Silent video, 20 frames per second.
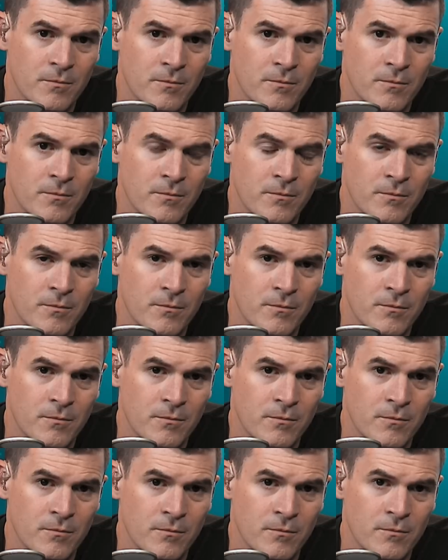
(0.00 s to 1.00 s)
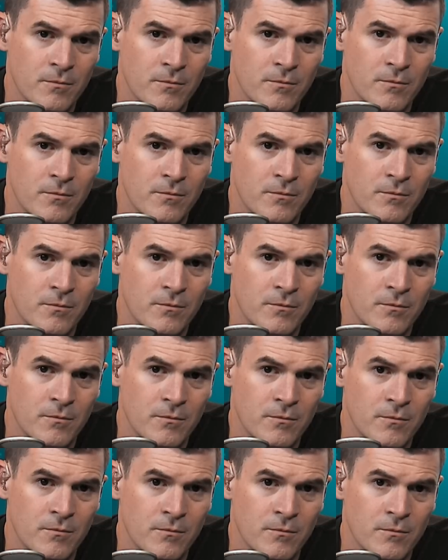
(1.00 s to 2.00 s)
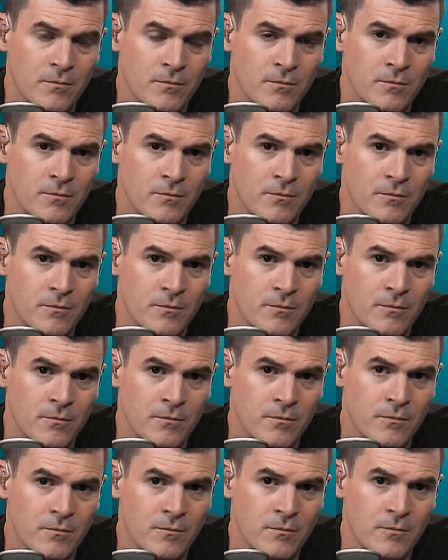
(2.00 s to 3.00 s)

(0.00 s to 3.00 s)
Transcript: Nobody speaks.